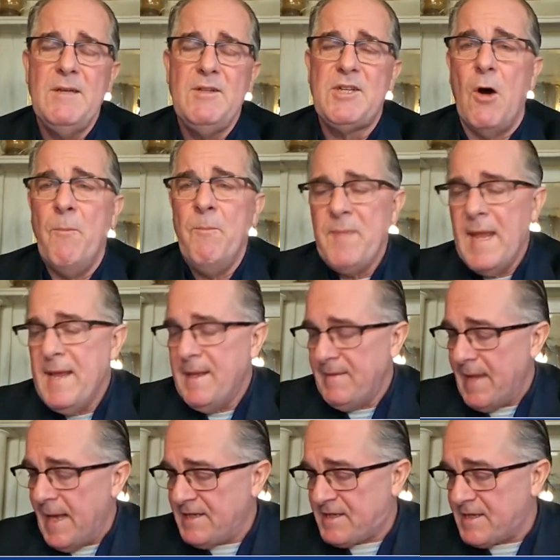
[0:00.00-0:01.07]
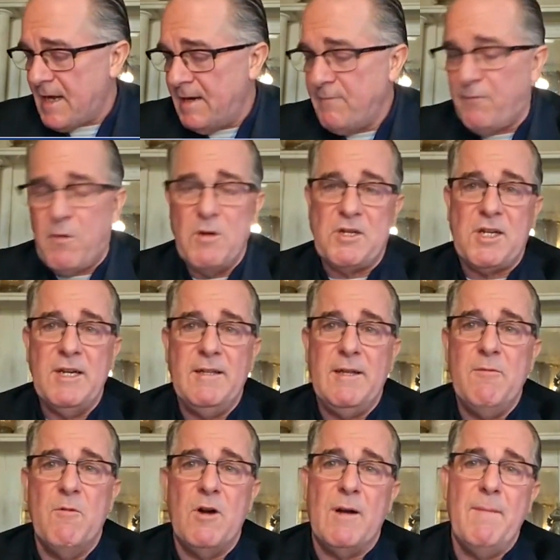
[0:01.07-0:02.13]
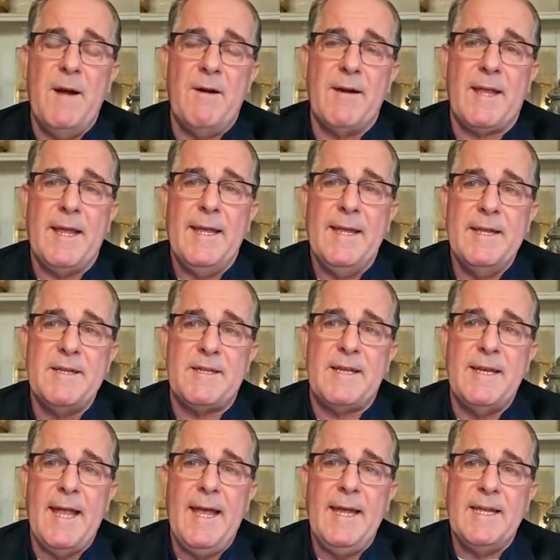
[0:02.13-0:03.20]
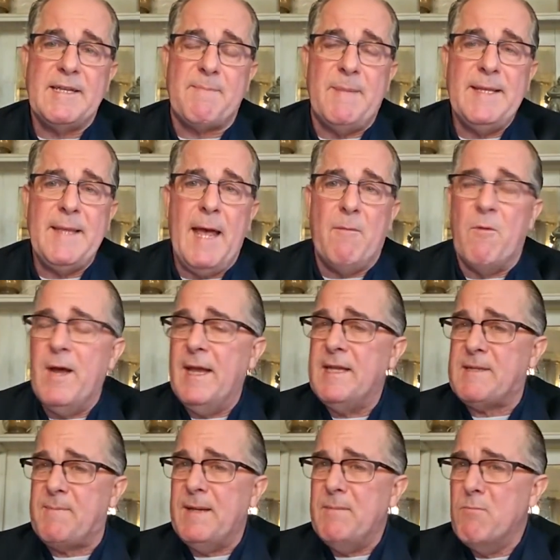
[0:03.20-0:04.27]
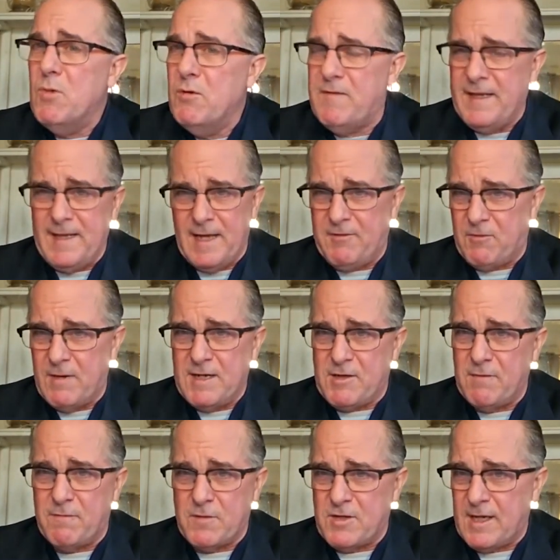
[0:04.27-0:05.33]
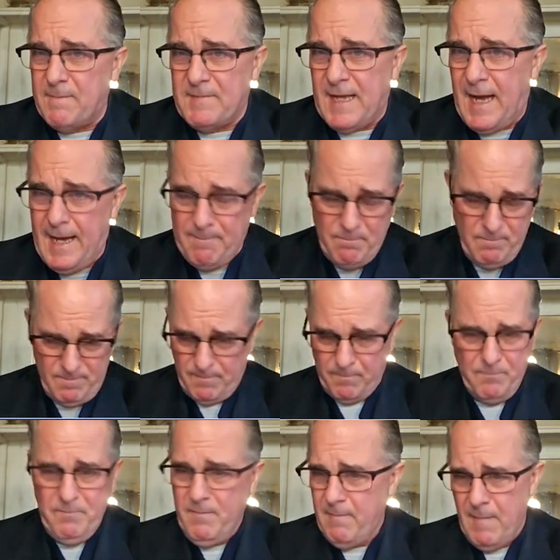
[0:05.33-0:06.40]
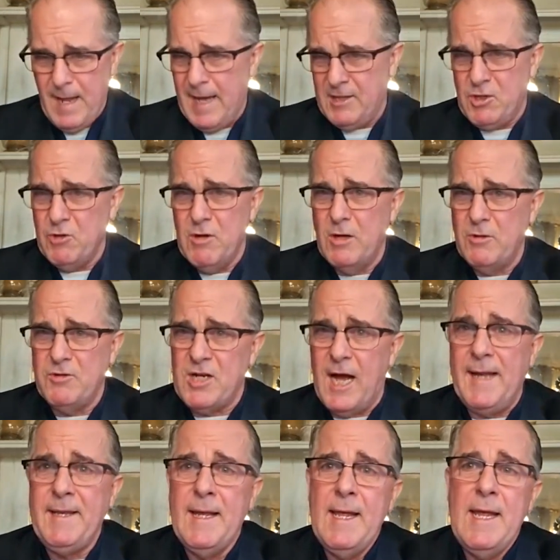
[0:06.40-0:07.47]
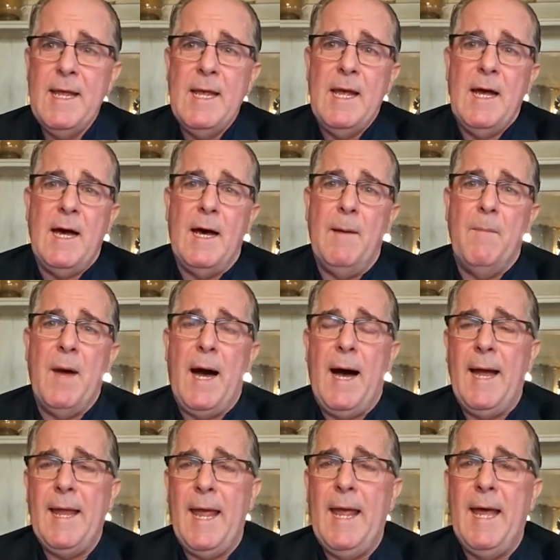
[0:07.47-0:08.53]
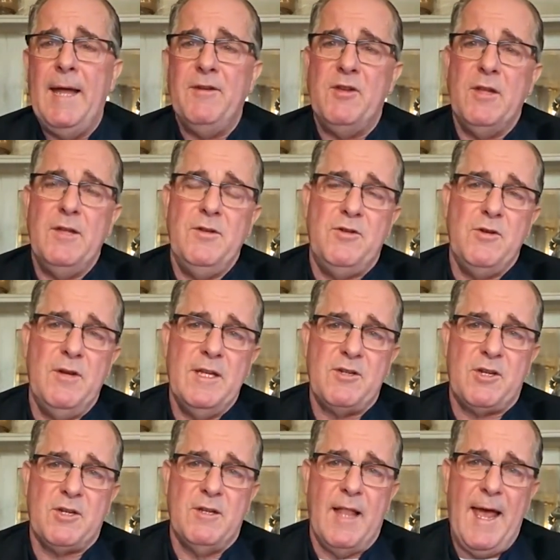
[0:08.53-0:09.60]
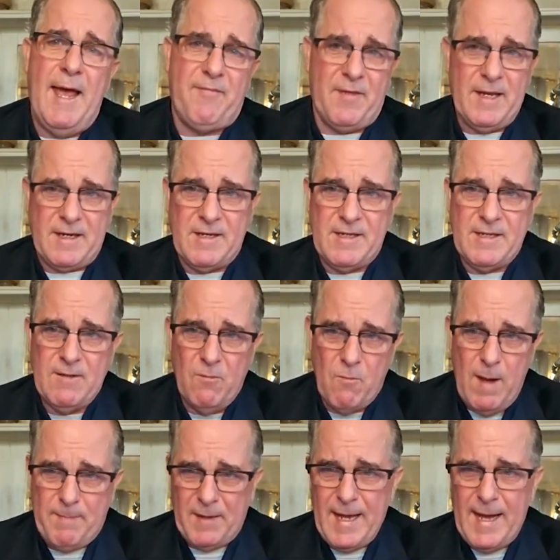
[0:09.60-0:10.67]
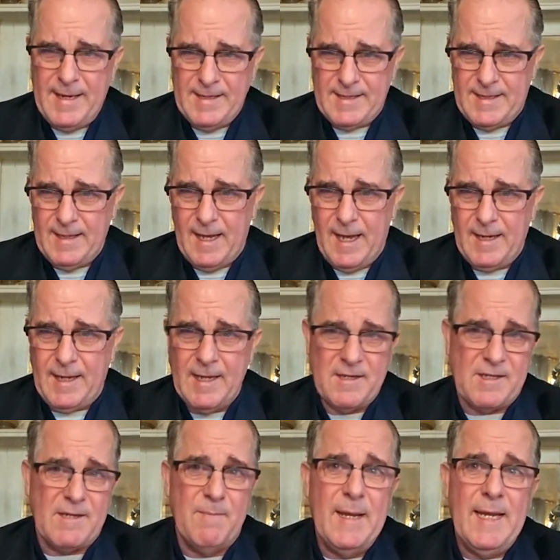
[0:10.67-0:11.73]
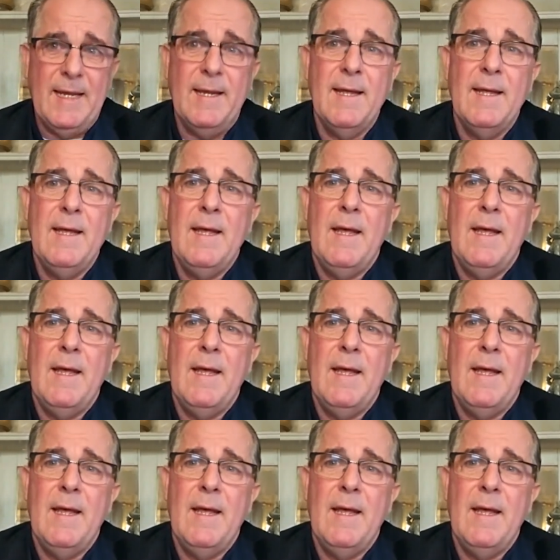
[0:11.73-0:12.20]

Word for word: So that's unfortunately where America is today. It's been that way. It's been moving that direction for some time. As you know, John, um, I had judicial ethics weaponized against me